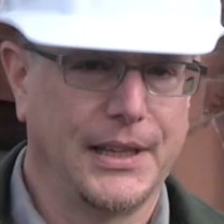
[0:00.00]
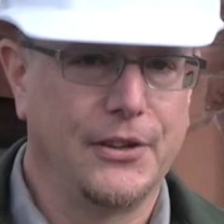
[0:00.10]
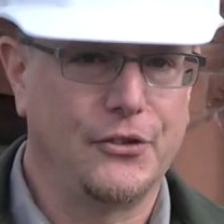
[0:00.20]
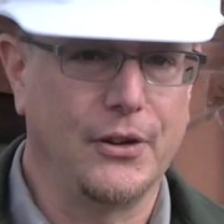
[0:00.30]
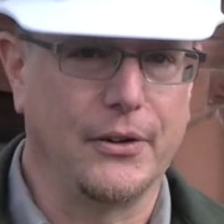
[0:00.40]

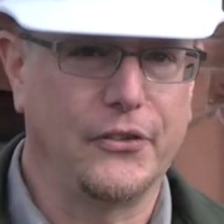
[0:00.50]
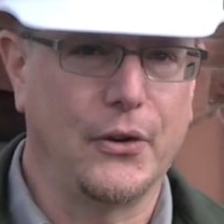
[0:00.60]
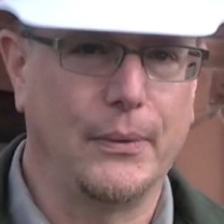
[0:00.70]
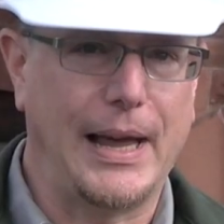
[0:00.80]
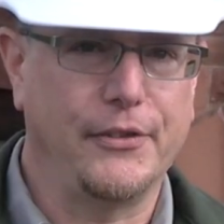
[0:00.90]
Sure.
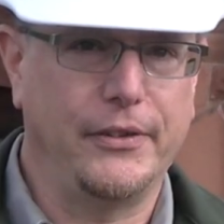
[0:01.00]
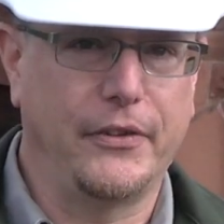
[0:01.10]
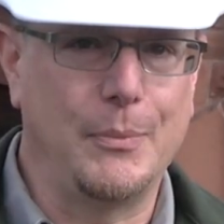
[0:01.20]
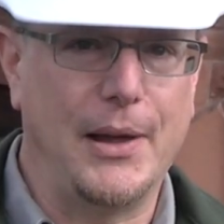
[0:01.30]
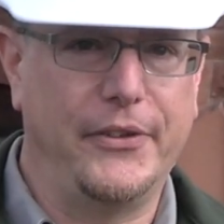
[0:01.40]
So actually,
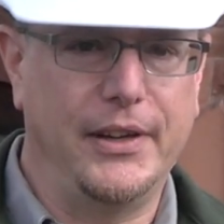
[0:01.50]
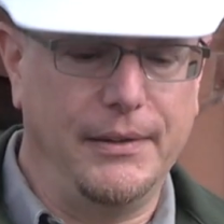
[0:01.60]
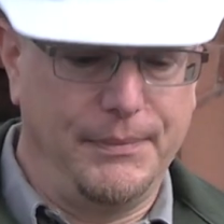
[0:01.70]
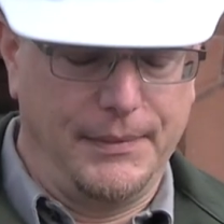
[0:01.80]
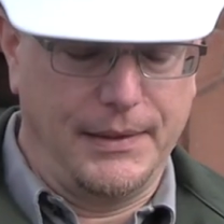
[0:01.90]
smelting
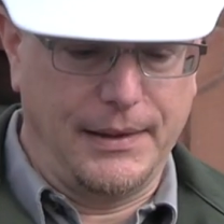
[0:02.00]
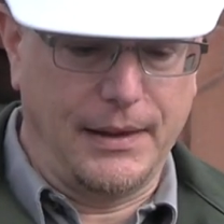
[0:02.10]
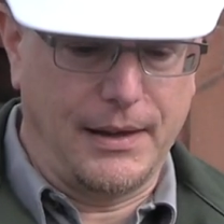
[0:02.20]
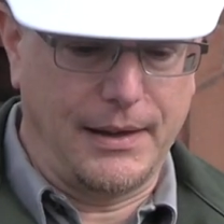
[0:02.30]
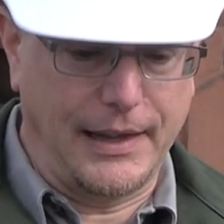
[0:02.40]

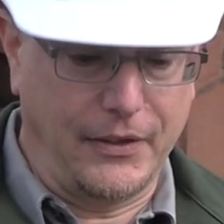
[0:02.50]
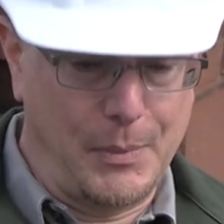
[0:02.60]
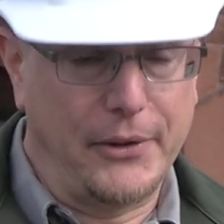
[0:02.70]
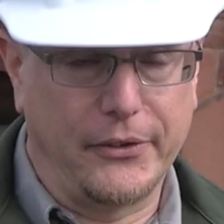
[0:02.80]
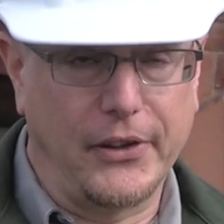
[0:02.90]
at the
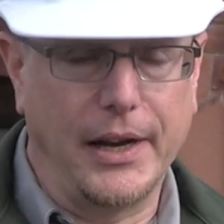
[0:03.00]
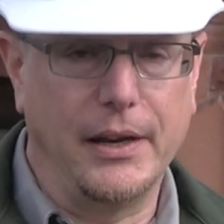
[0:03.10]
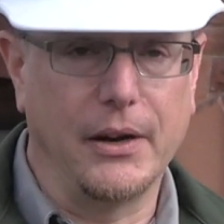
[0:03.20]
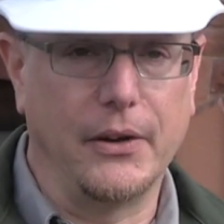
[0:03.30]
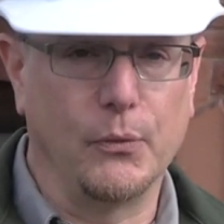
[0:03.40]
smelter site
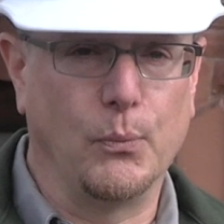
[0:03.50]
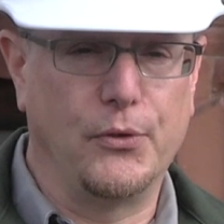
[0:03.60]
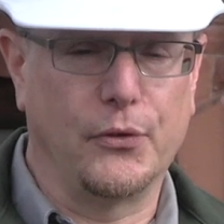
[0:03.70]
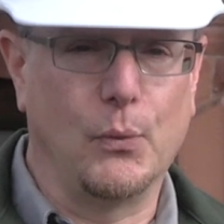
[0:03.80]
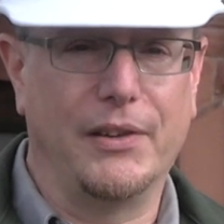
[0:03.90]
here is
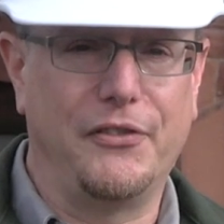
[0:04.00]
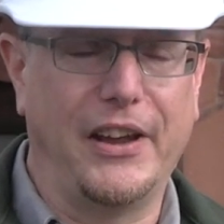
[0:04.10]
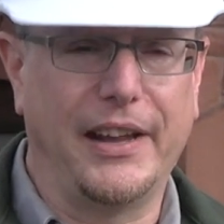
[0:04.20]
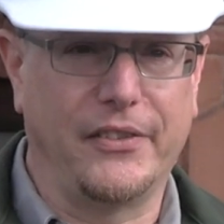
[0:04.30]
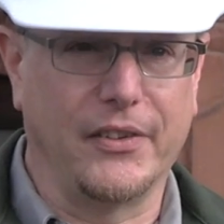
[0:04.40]
just one
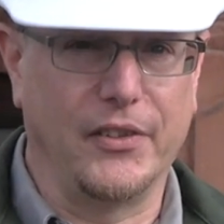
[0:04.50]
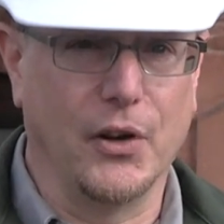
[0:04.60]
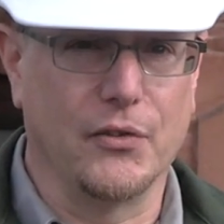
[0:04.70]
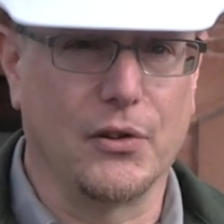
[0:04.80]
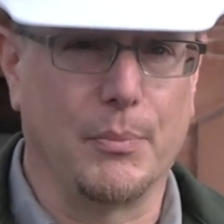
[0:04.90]
phase of the
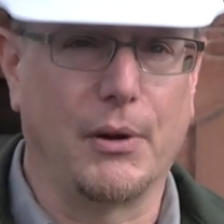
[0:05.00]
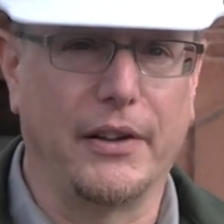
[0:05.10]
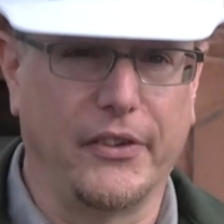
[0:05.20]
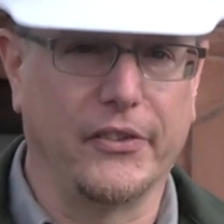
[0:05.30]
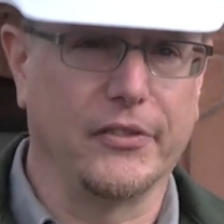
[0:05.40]
overall
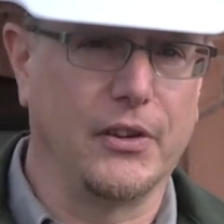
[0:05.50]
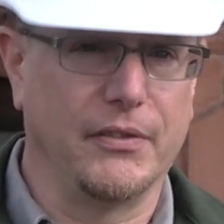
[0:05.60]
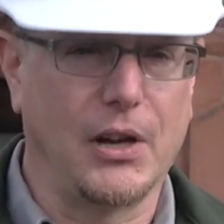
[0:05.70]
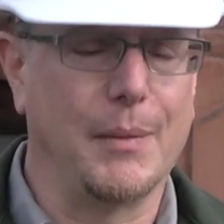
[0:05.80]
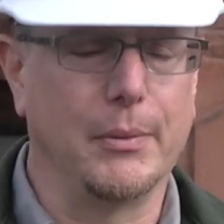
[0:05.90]
process of
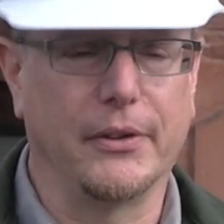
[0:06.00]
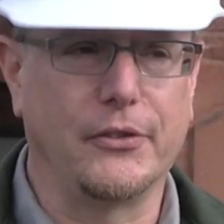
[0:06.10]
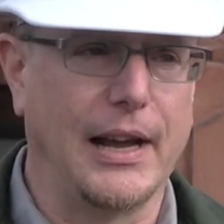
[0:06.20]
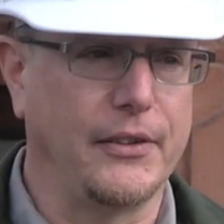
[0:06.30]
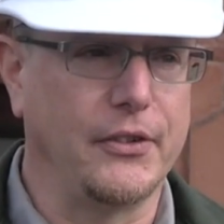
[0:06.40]
copper
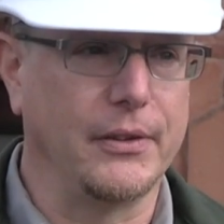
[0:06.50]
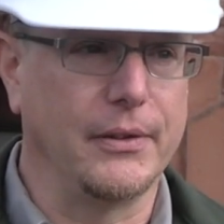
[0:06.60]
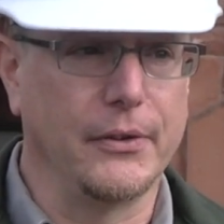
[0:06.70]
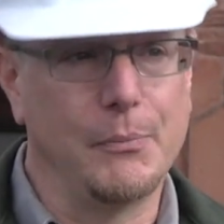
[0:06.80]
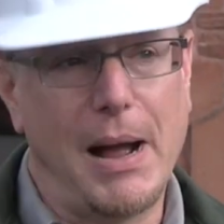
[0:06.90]
extraction.
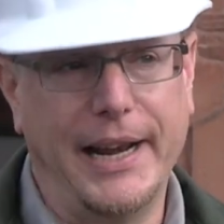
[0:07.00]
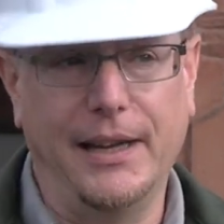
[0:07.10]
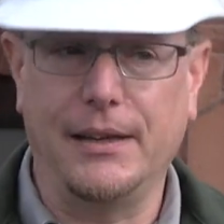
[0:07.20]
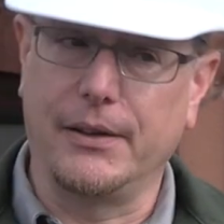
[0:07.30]
There's mining, and